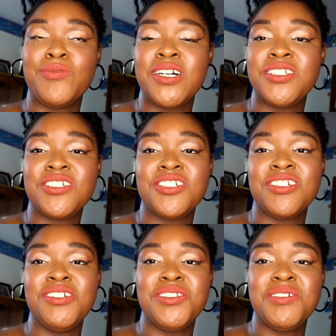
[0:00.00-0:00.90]
watch
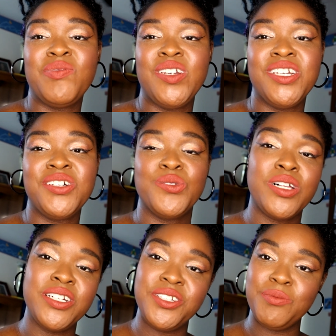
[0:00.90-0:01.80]
YouTube videos while
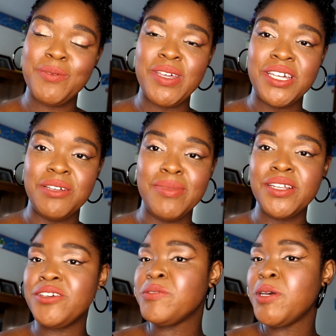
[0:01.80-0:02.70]
I do my makeup, and
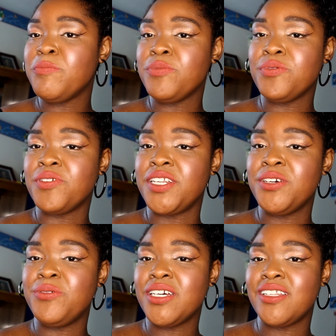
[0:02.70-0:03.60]
it goes by pretty
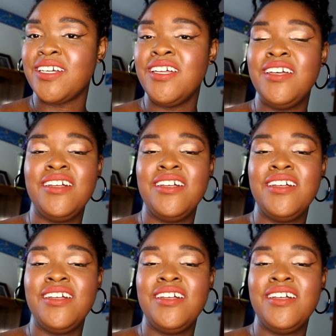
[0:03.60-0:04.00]
quickly.